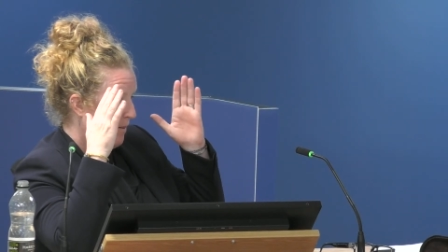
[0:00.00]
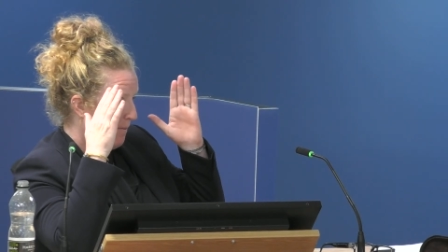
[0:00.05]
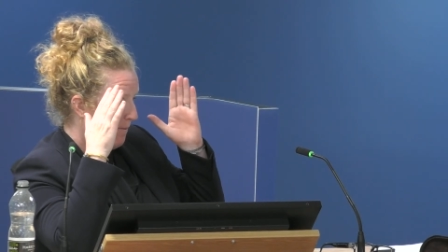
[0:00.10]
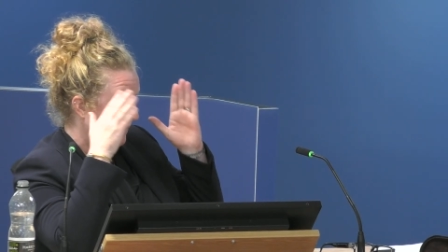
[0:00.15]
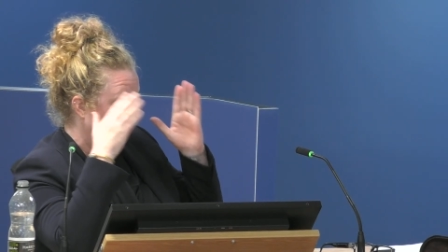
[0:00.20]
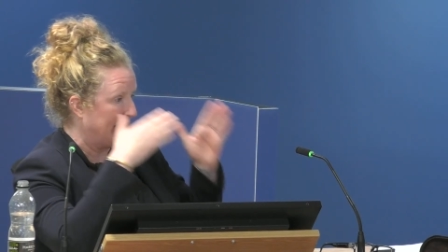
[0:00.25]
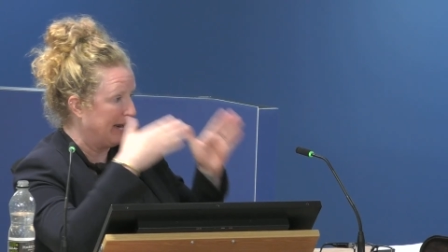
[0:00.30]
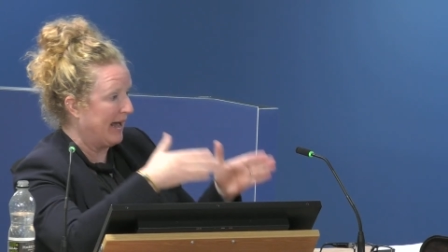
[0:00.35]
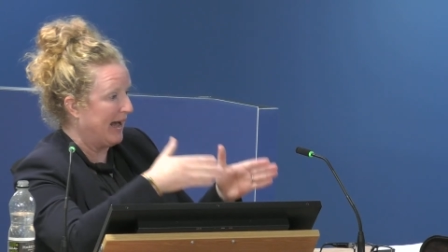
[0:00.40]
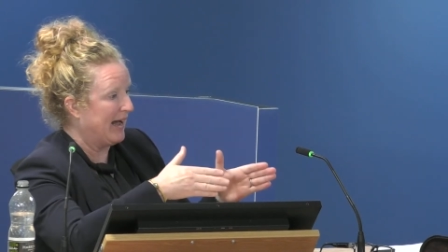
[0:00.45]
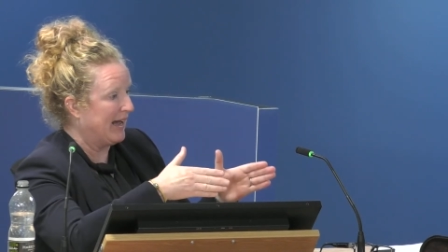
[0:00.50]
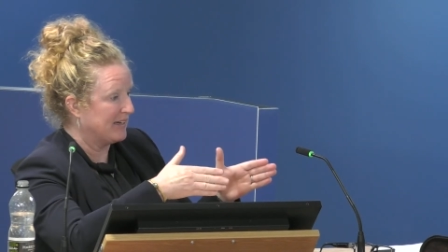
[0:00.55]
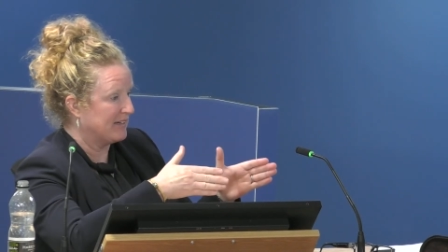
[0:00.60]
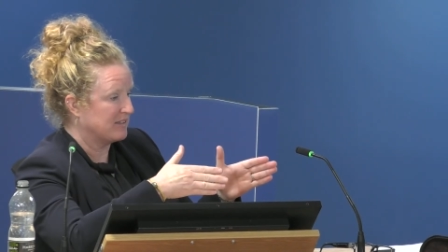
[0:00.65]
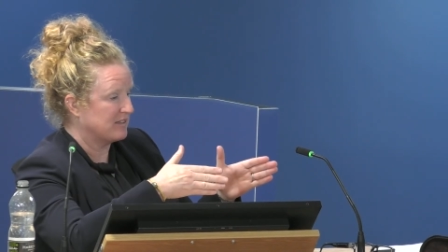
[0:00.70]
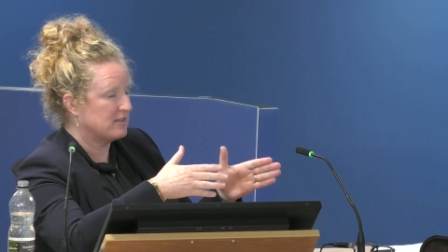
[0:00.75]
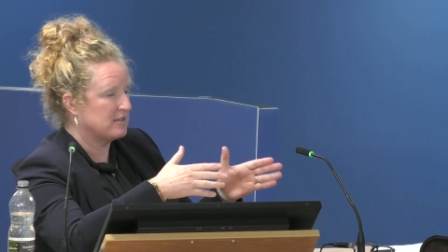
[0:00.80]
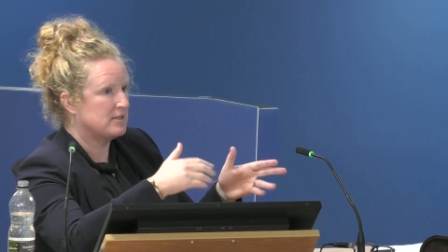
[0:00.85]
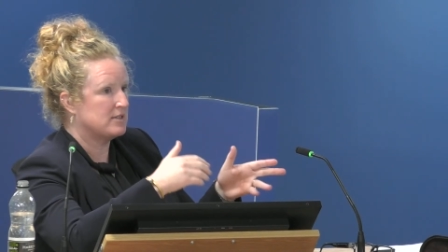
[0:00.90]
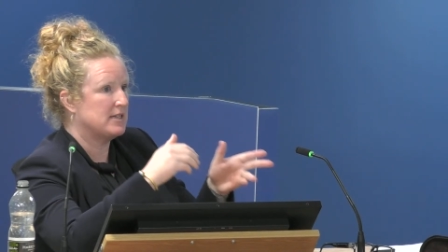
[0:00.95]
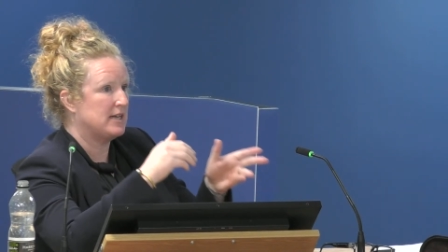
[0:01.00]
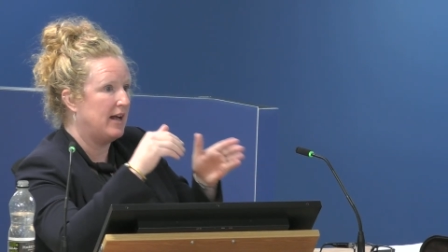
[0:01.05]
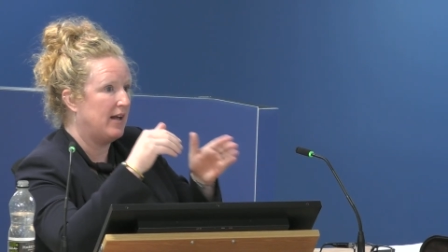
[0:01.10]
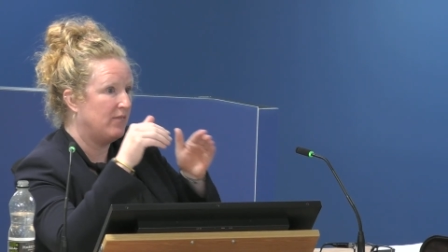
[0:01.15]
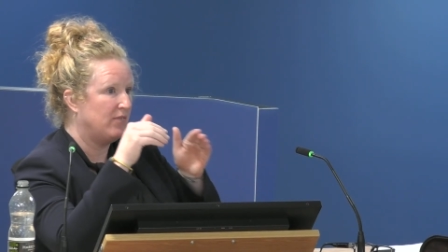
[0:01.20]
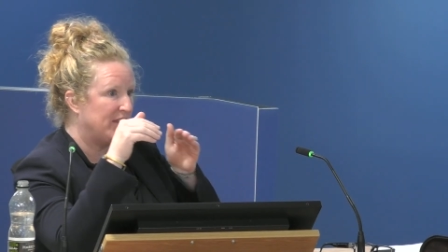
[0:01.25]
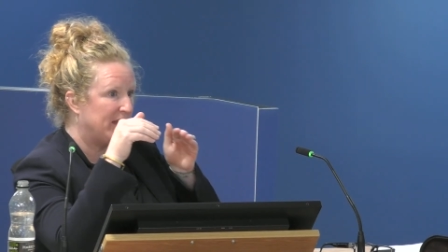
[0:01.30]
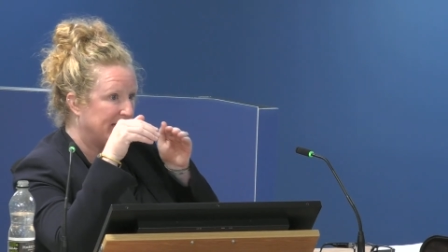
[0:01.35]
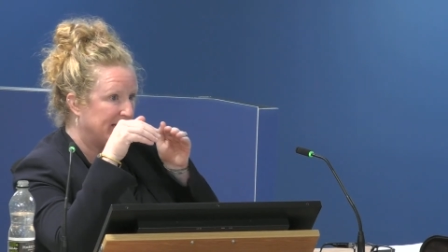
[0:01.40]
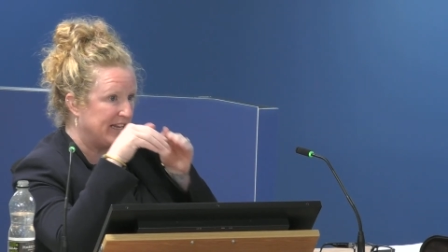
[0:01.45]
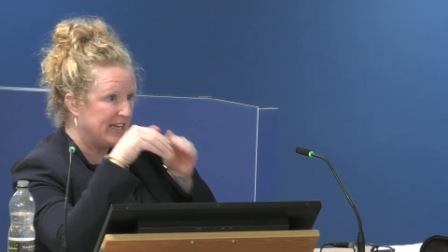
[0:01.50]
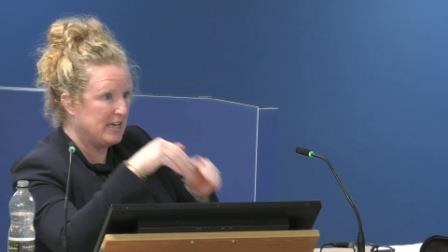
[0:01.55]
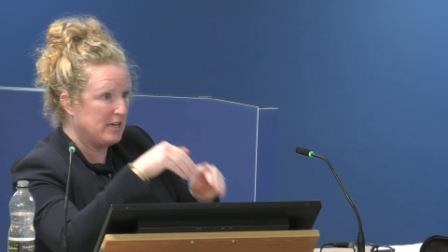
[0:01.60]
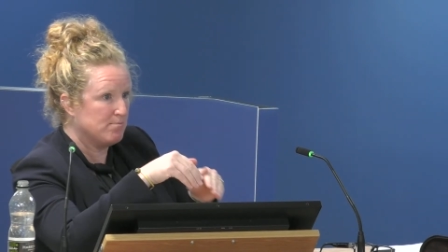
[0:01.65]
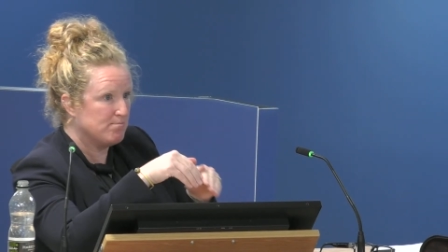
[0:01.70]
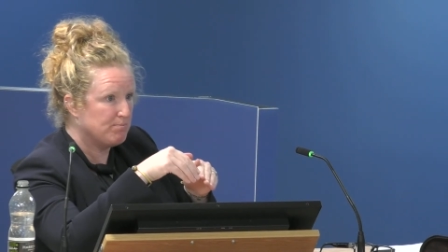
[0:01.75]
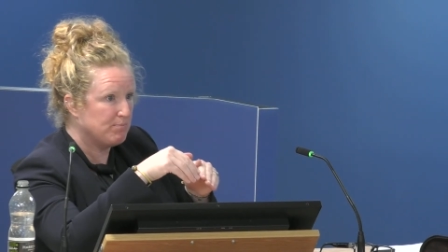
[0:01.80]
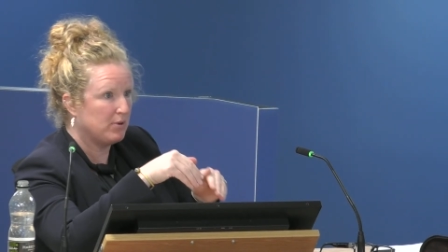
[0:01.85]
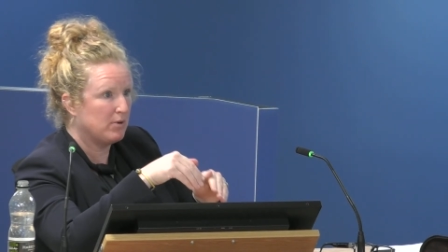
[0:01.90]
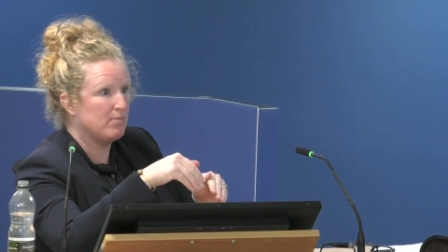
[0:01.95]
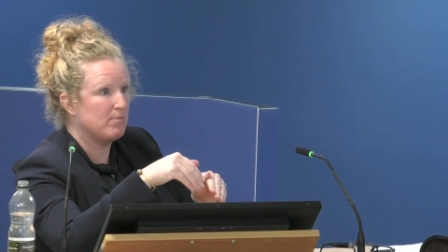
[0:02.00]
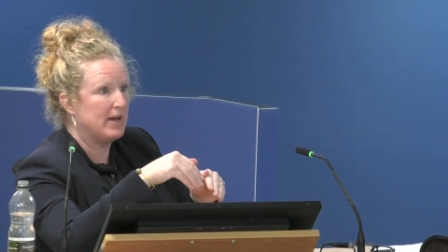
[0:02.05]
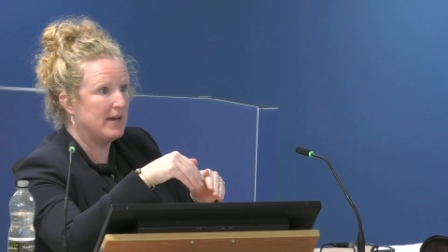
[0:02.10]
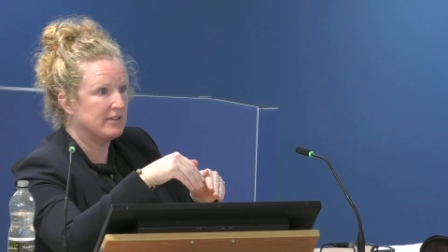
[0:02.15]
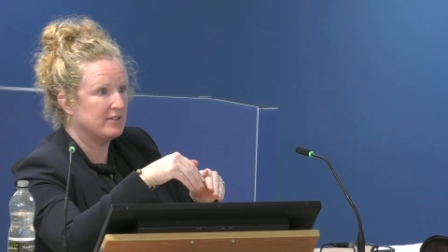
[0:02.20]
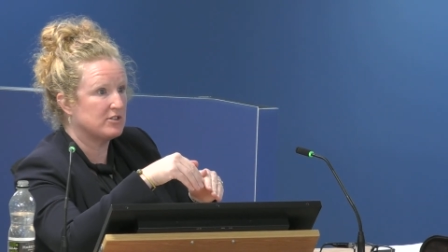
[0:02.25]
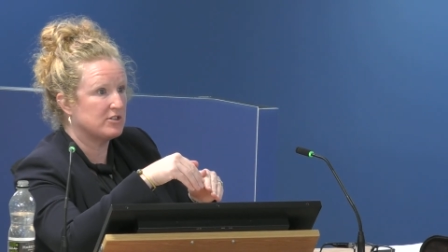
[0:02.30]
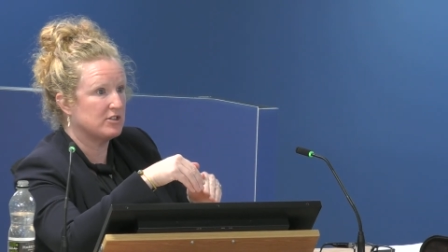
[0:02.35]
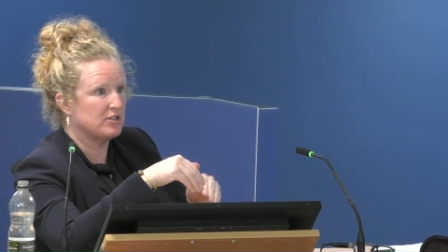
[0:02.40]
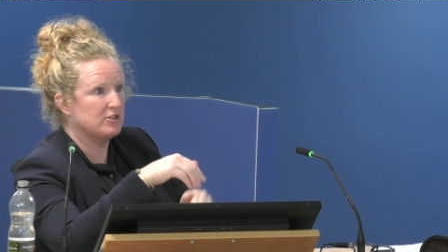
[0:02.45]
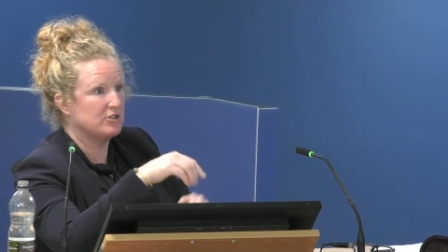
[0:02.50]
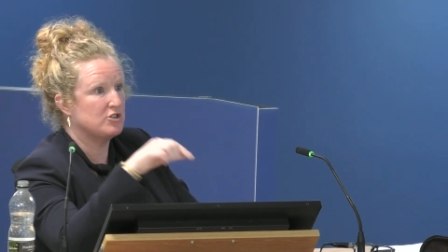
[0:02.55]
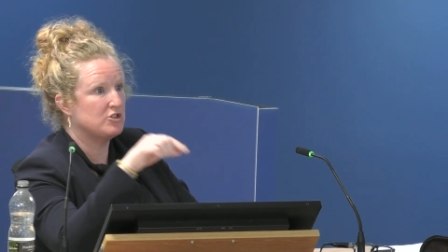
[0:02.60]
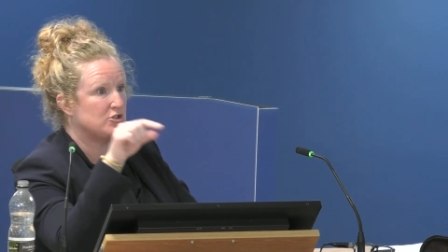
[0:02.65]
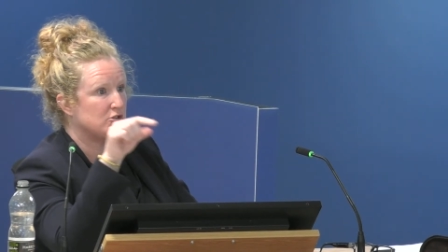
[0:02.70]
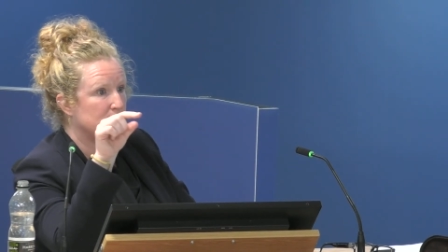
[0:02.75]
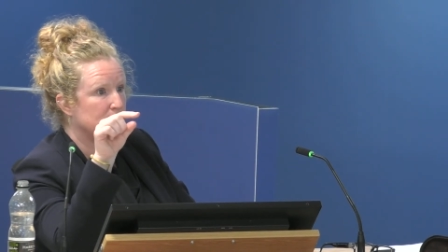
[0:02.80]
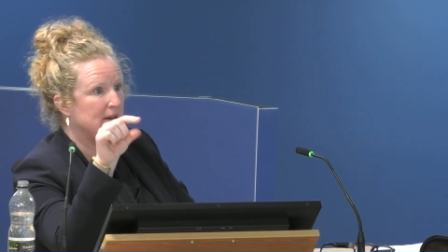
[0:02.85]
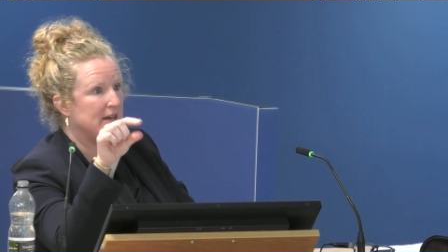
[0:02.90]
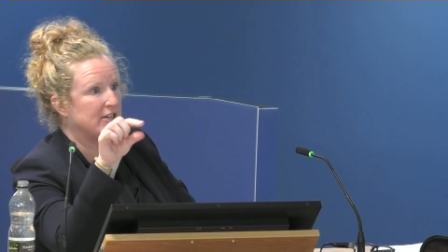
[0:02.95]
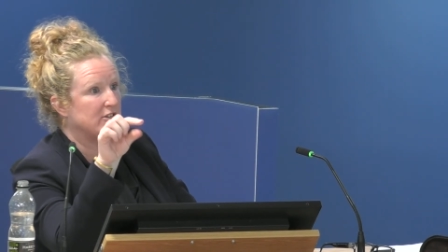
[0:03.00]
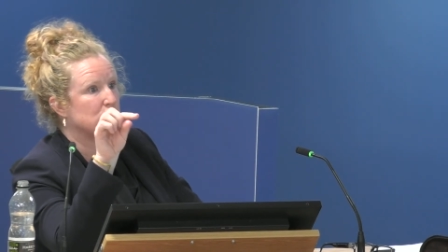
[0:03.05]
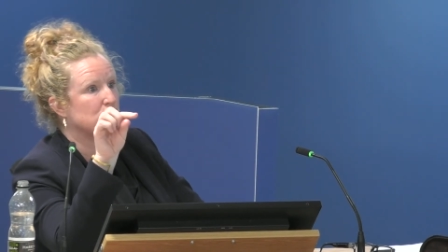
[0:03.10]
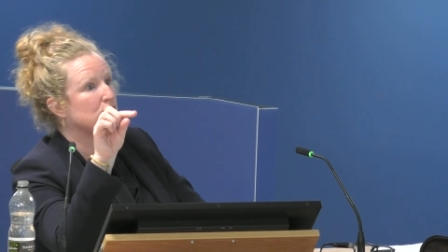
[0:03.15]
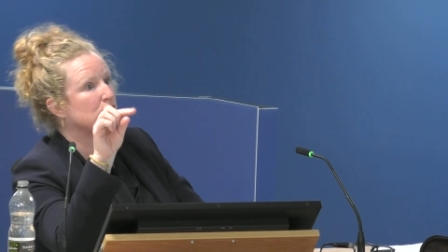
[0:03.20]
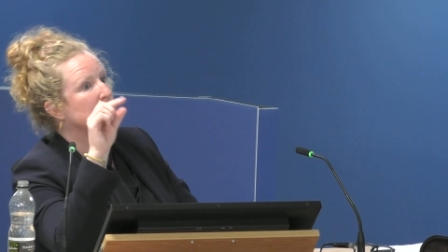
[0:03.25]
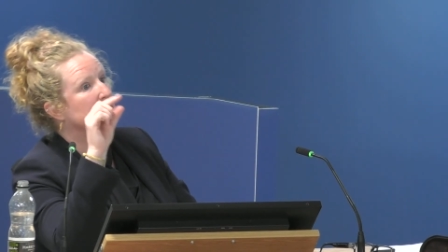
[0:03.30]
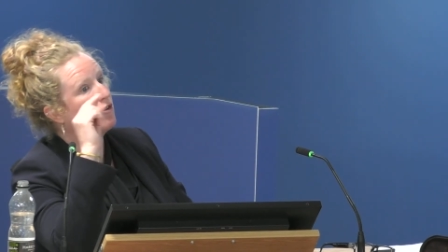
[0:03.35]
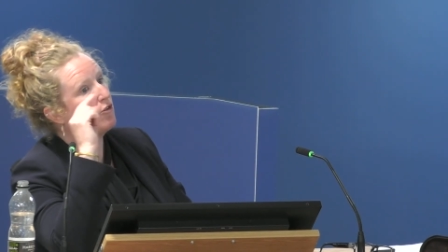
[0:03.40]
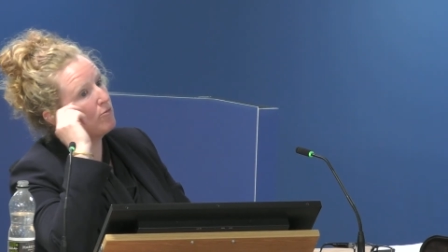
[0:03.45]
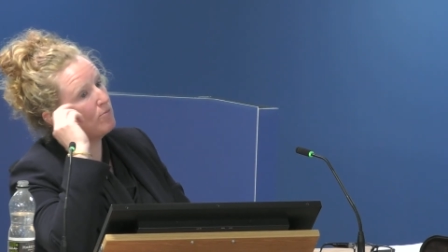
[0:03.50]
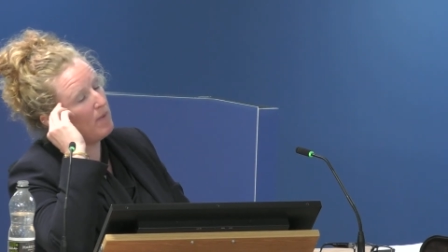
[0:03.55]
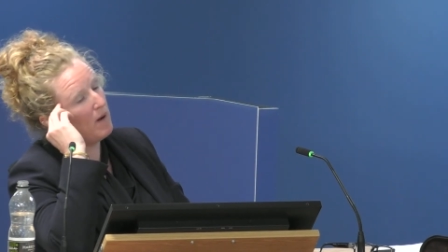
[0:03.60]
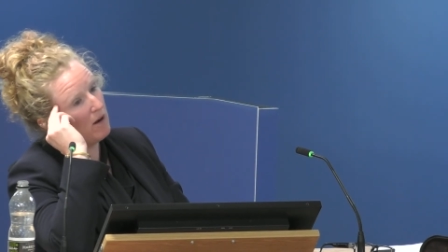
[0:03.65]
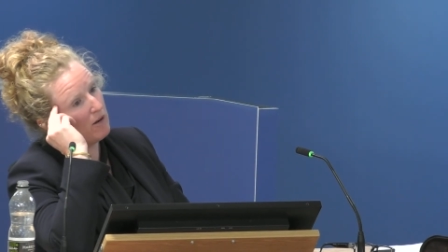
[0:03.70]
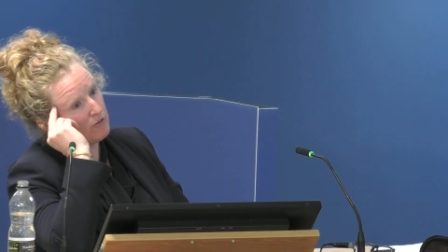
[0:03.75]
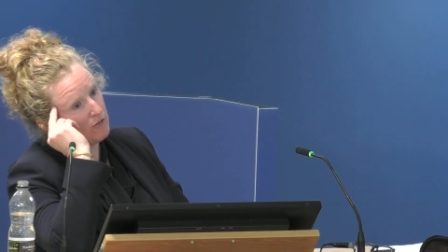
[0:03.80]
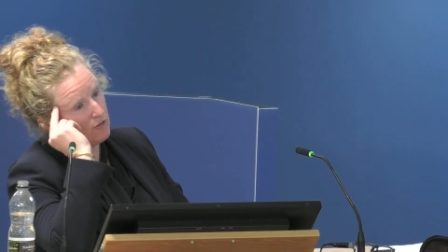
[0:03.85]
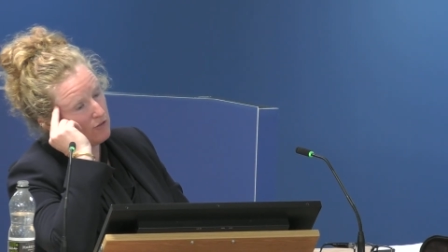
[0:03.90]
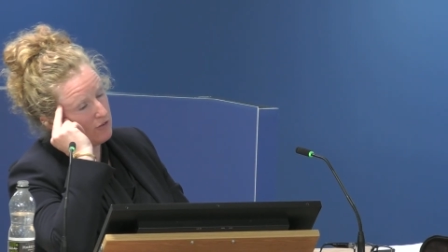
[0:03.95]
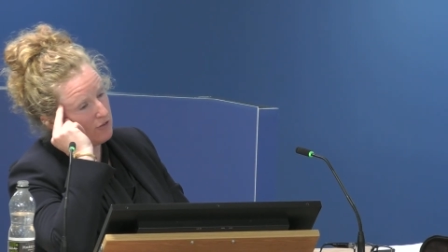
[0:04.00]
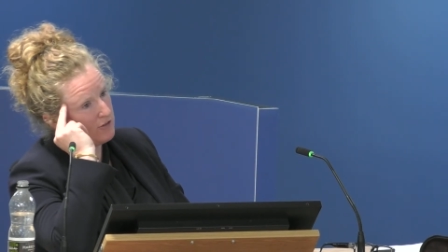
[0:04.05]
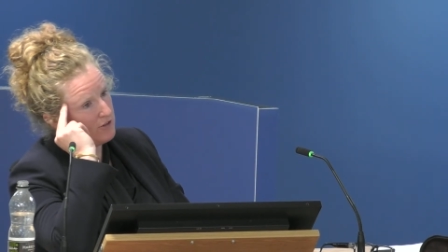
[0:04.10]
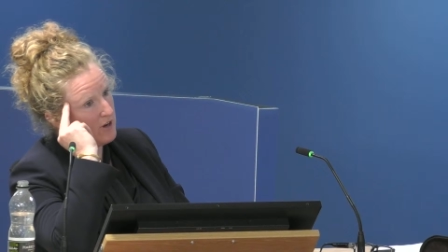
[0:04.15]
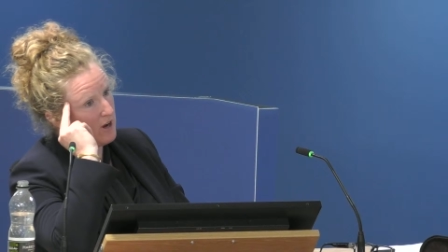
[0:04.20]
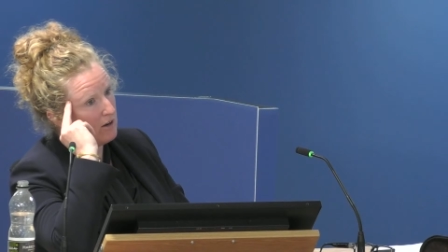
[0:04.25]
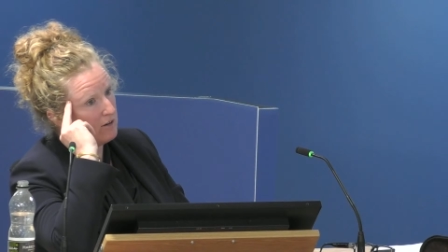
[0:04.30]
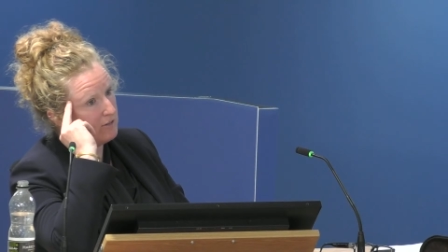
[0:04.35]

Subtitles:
planned and then implemented to make sure those boxes are not